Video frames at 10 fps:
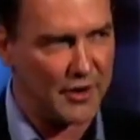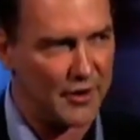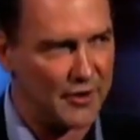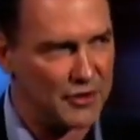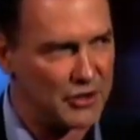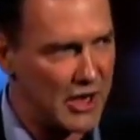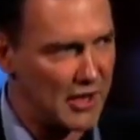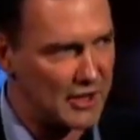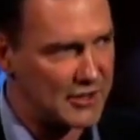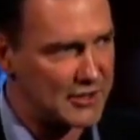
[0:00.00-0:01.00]
and
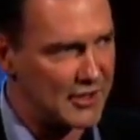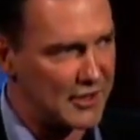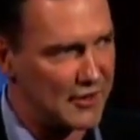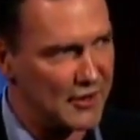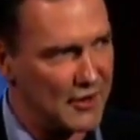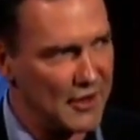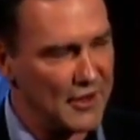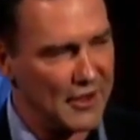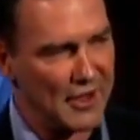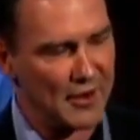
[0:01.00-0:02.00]
jealous and
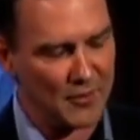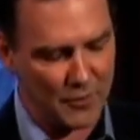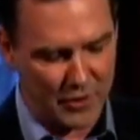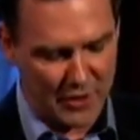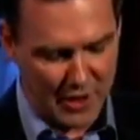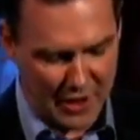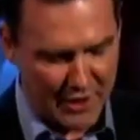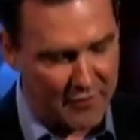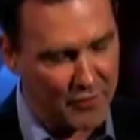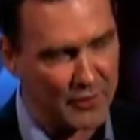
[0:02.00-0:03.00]
and we
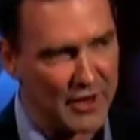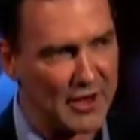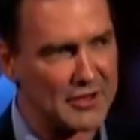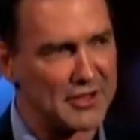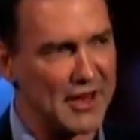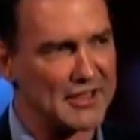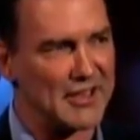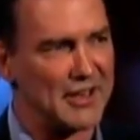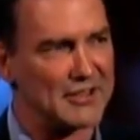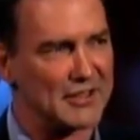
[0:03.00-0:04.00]
hate everyone else that has
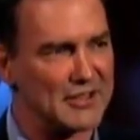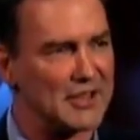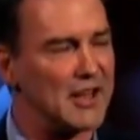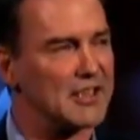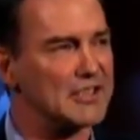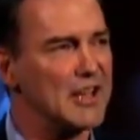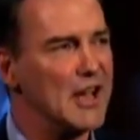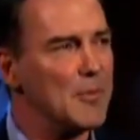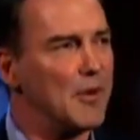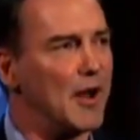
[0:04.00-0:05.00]
any success.
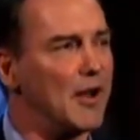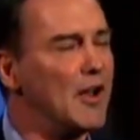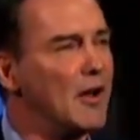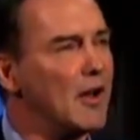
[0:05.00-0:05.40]
But